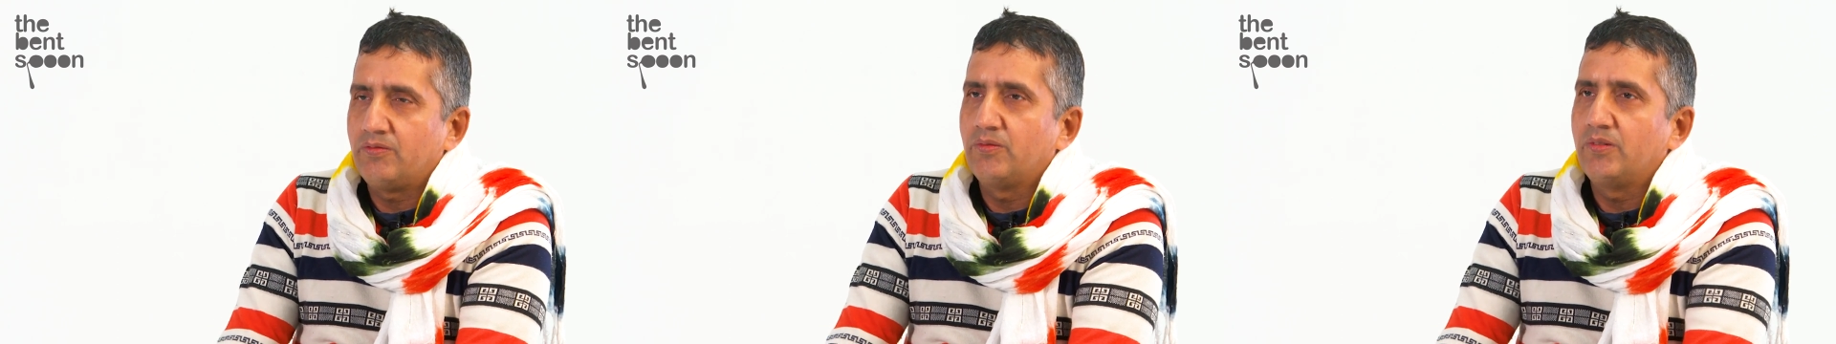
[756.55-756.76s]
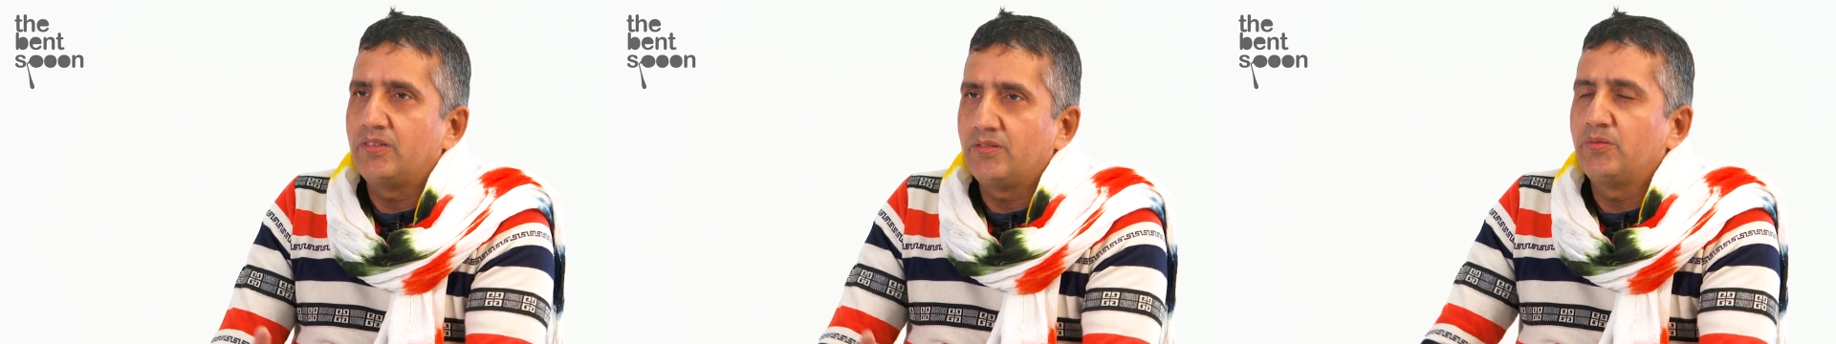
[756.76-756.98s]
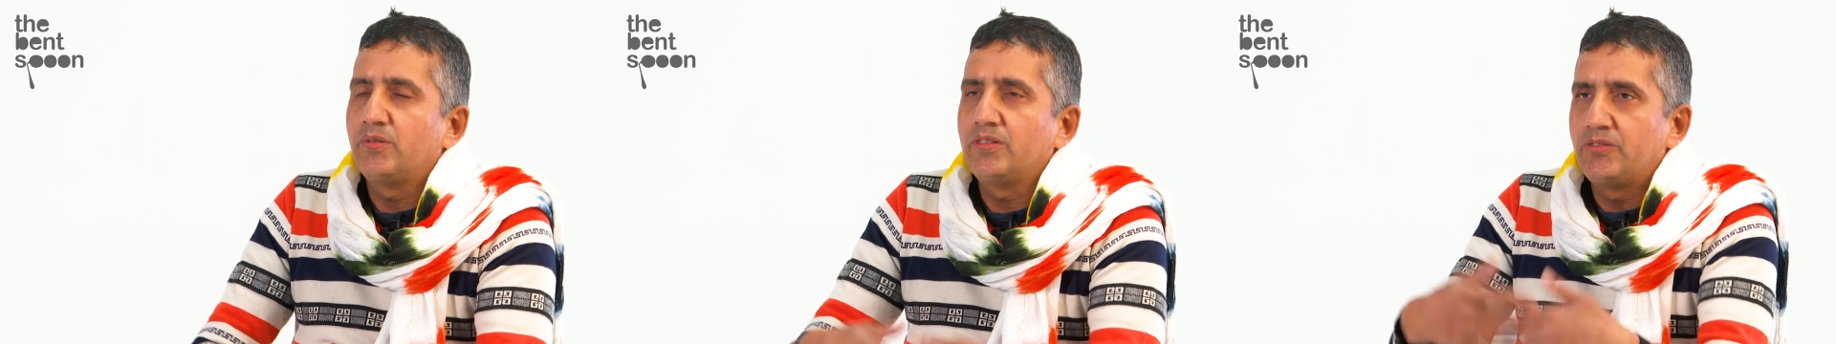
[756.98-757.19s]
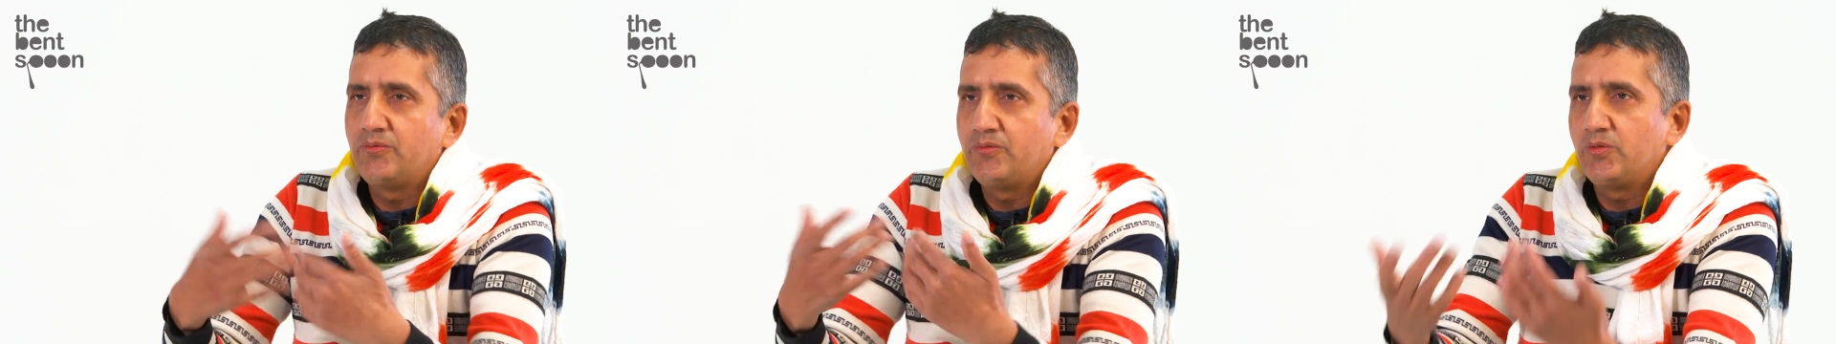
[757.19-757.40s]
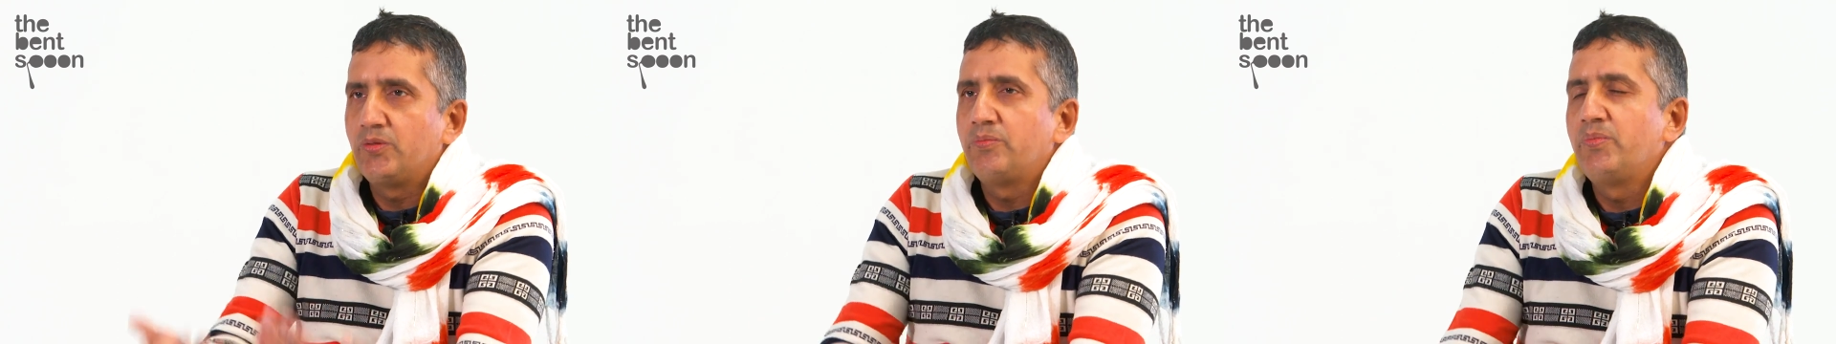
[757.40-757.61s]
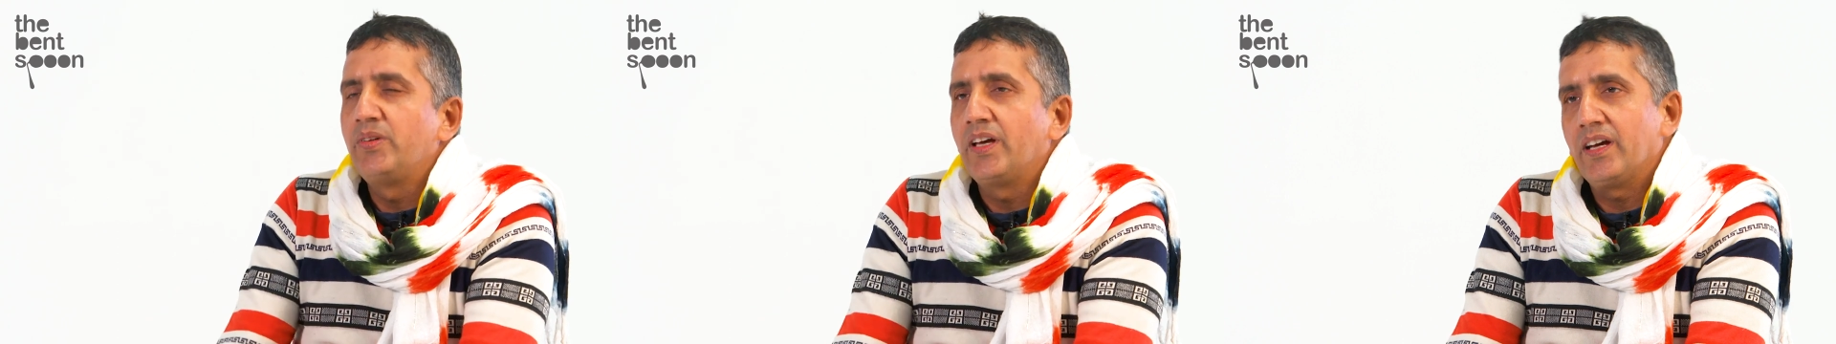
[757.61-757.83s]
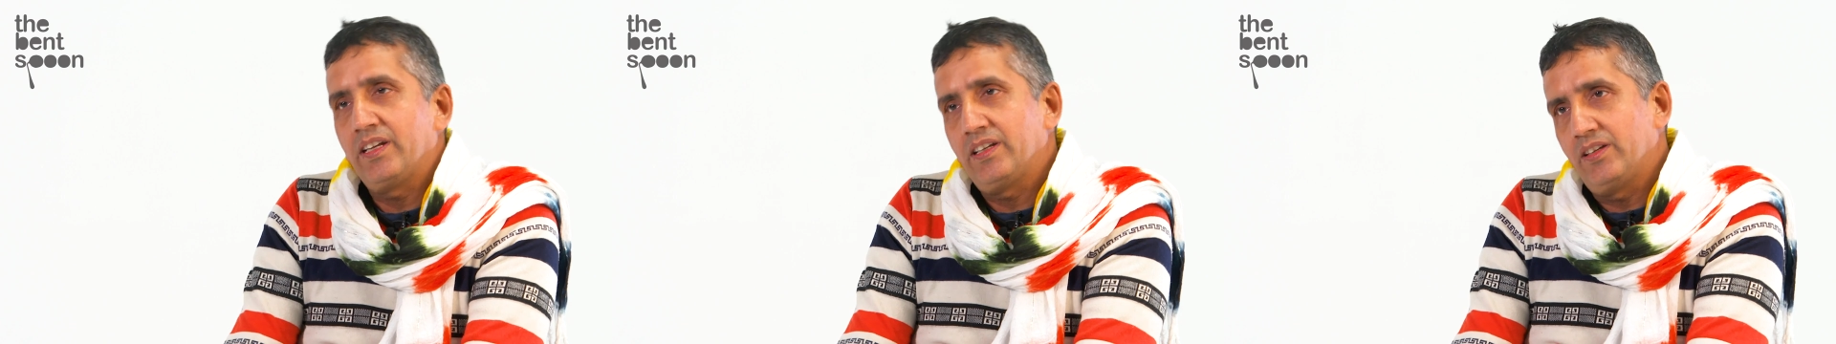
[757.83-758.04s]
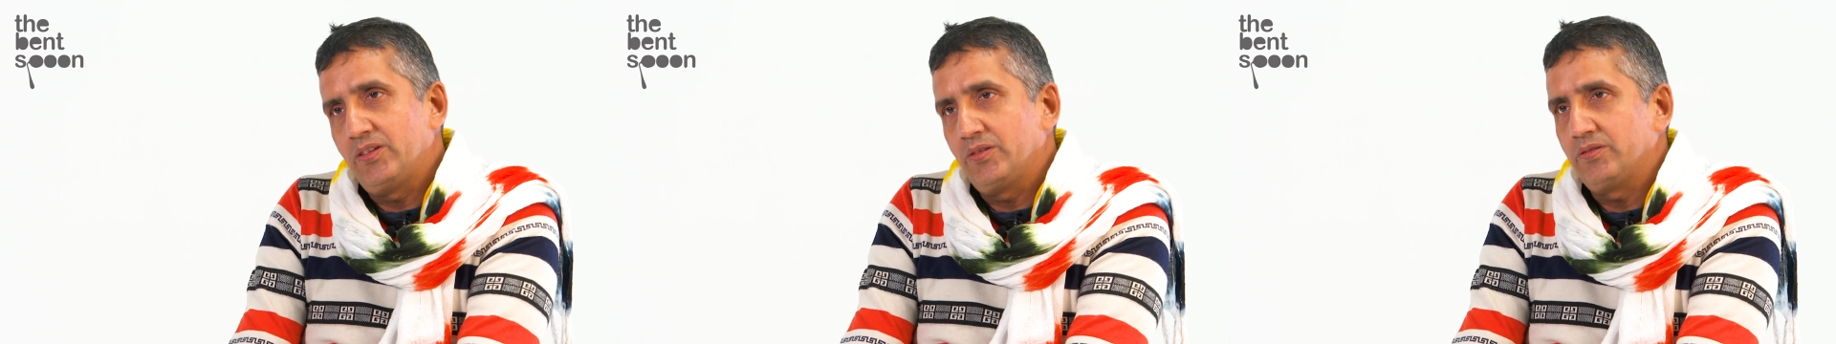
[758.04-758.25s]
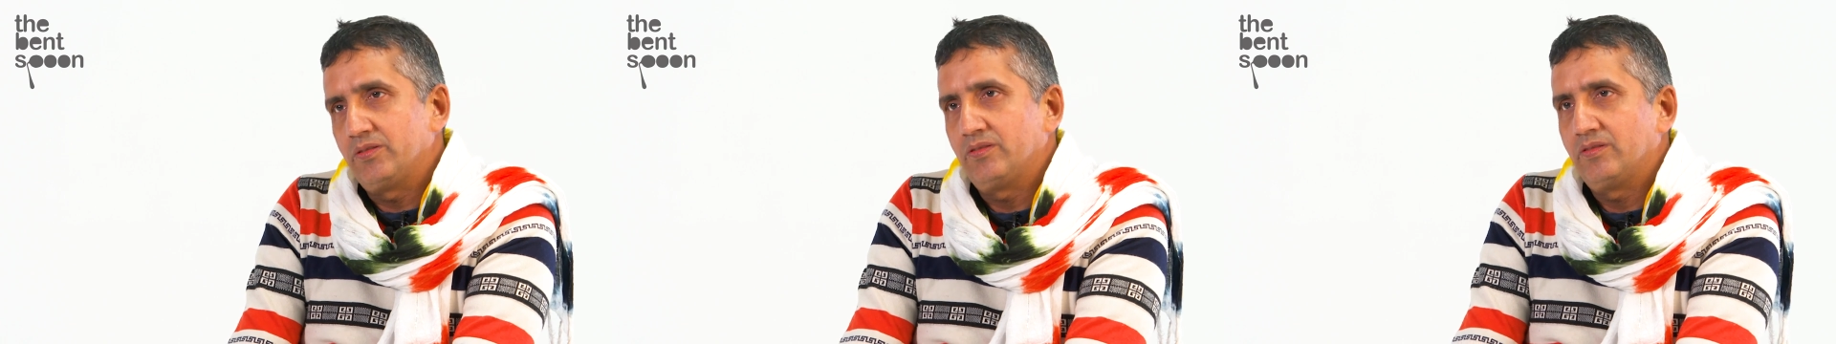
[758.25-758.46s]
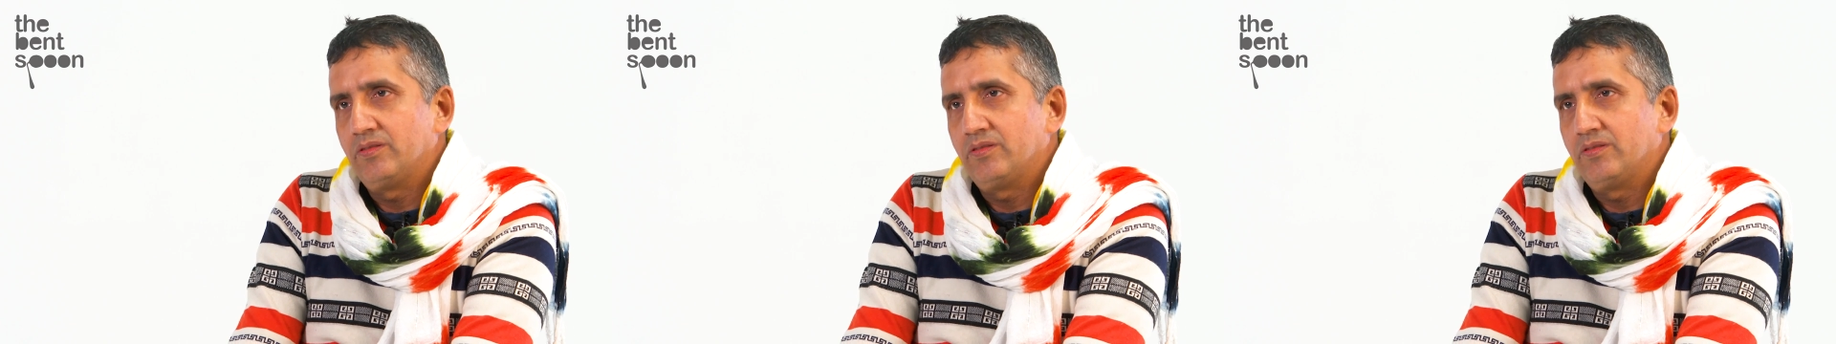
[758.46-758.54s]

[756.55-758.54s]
We behind you.